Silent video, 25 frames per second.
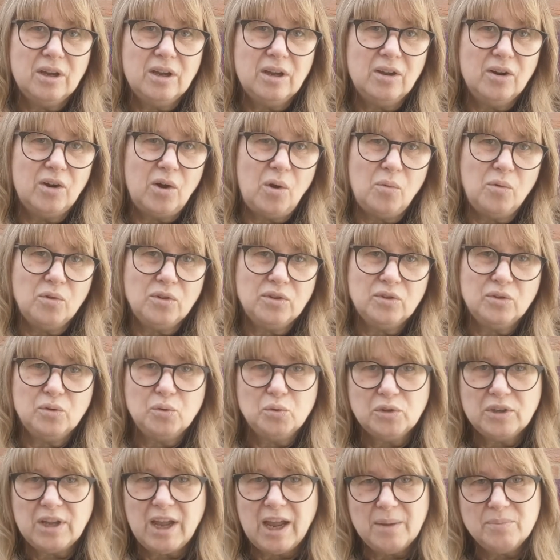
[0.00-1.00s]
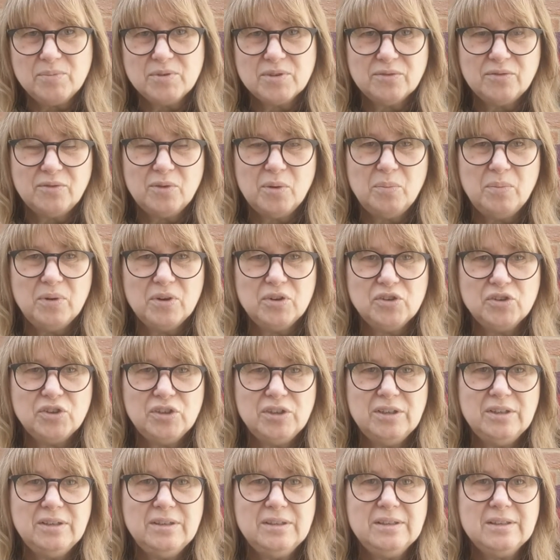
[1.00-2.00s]
grow 2 types of
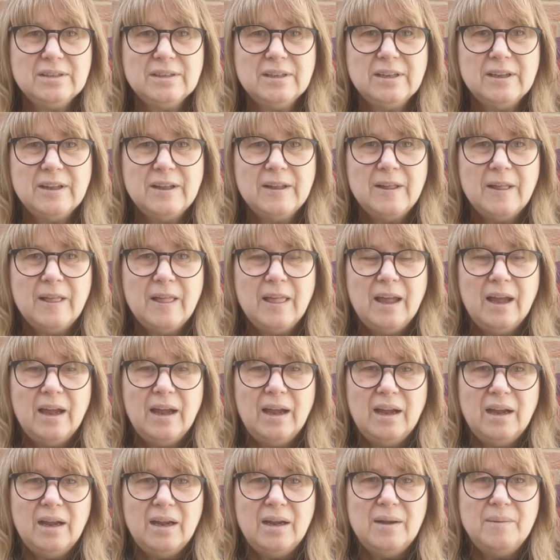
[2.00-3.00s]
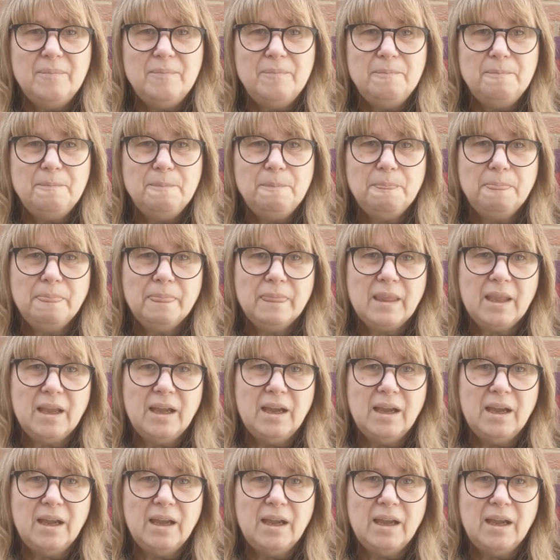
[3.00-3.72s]
aubergines. And